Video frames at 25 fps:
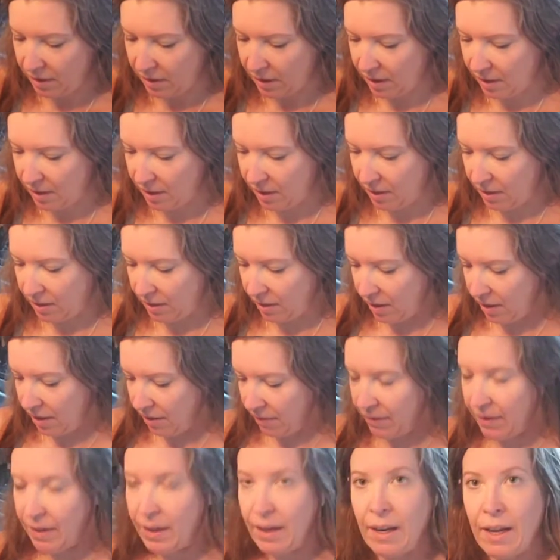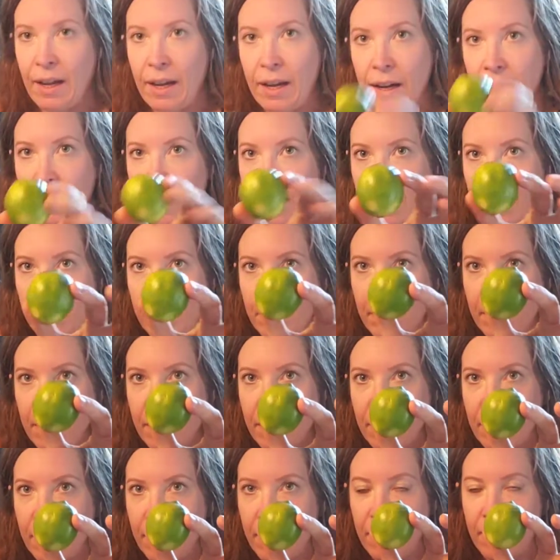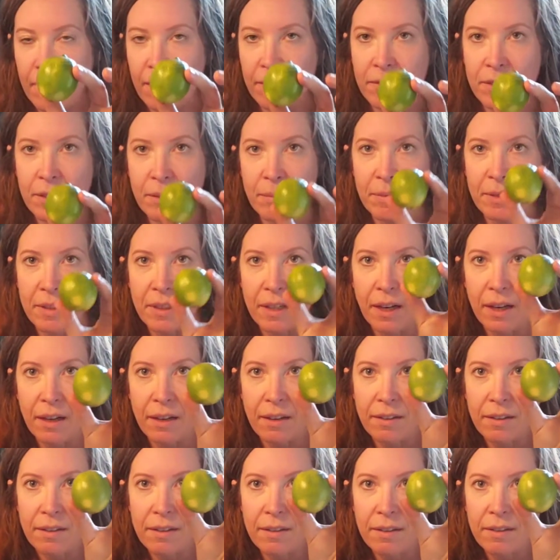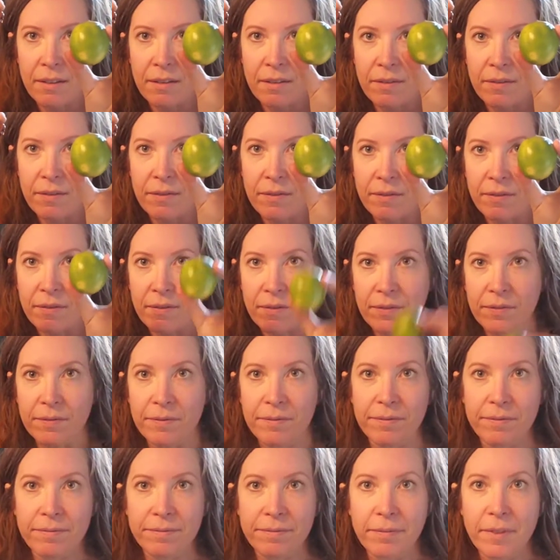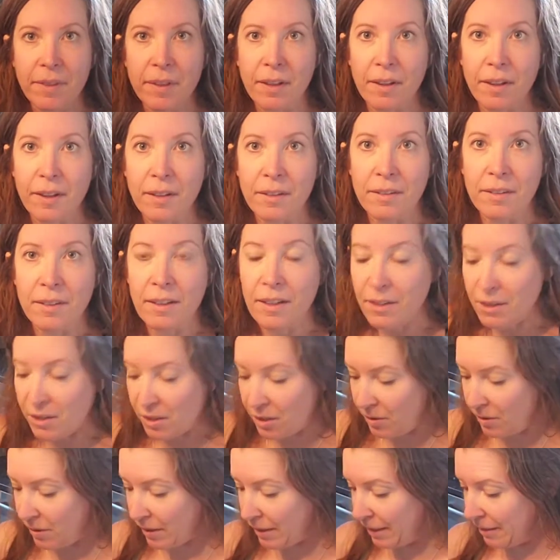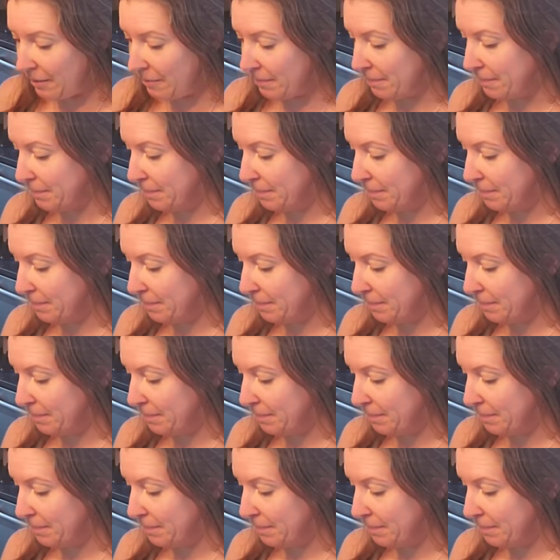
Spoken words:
and I have a lime, and I have some dates. Let's get to it.